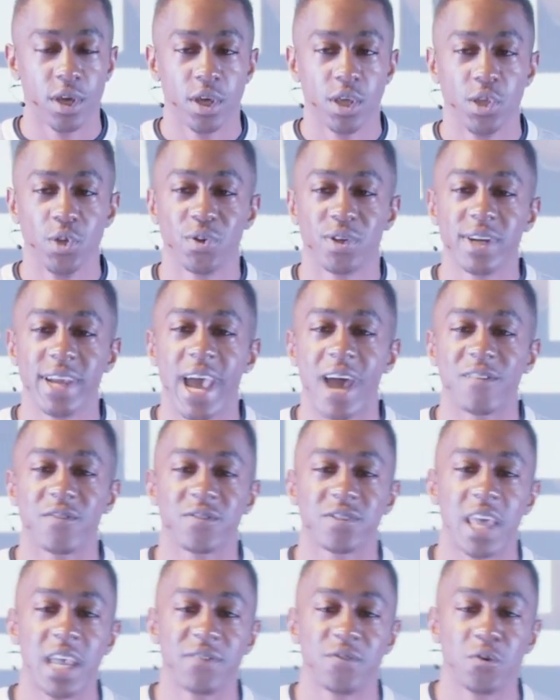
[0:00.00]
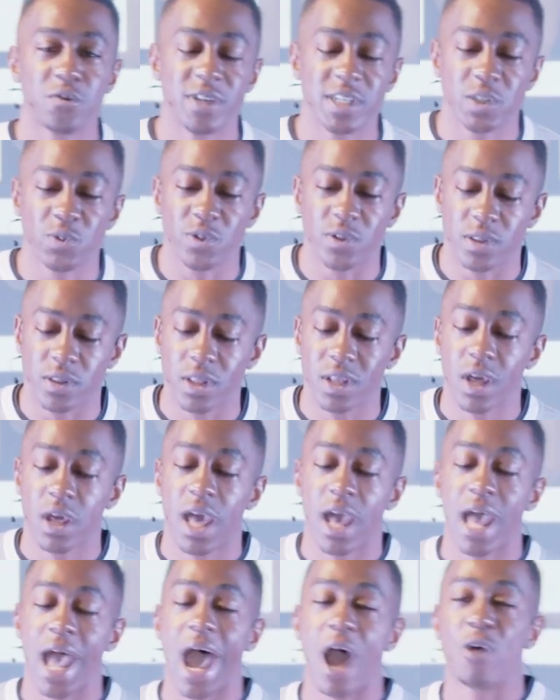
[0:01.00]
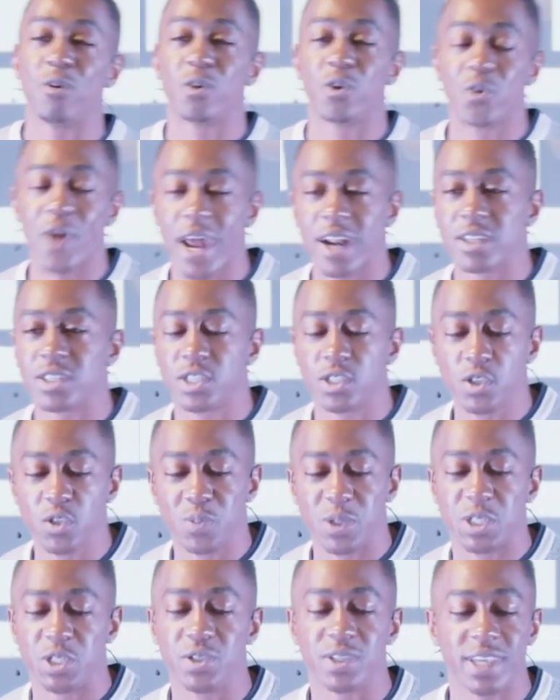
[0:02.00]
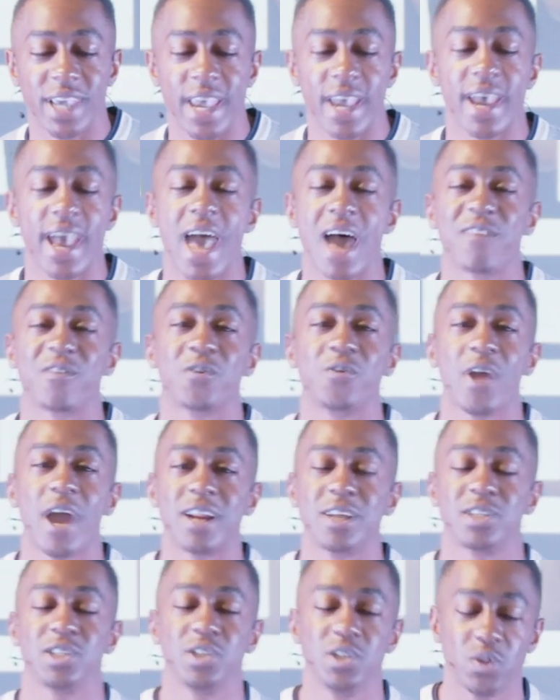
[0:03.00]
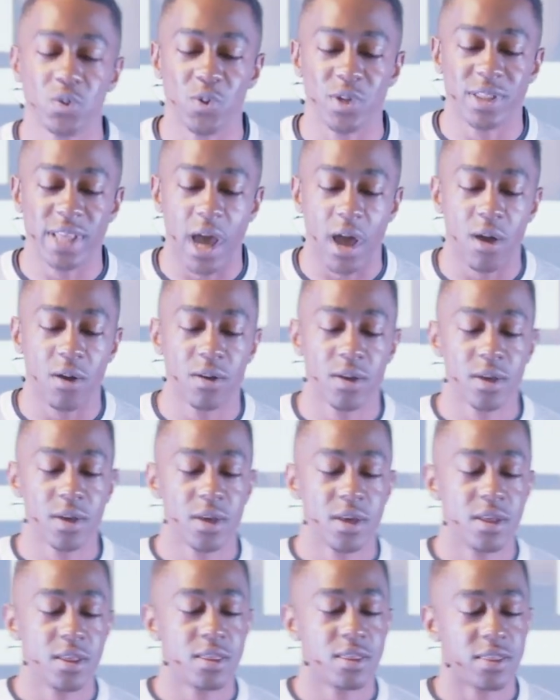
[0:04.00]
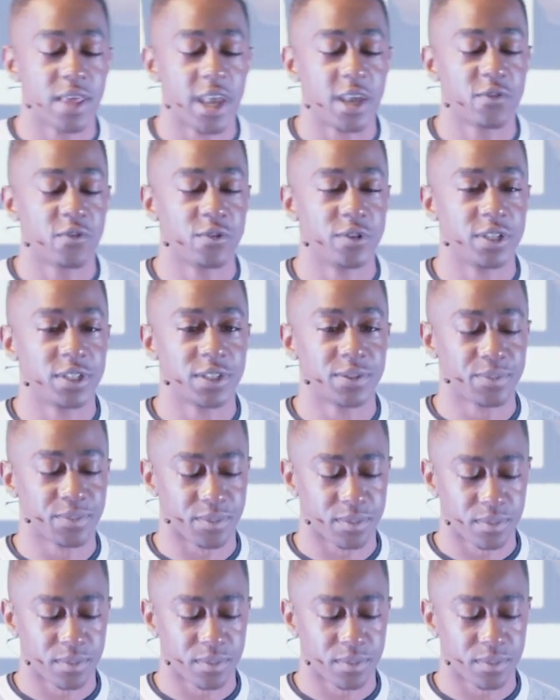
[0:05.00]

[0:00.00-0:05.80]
You can have thankfulness without gratitude, but you can't have gratitude without thankfulness.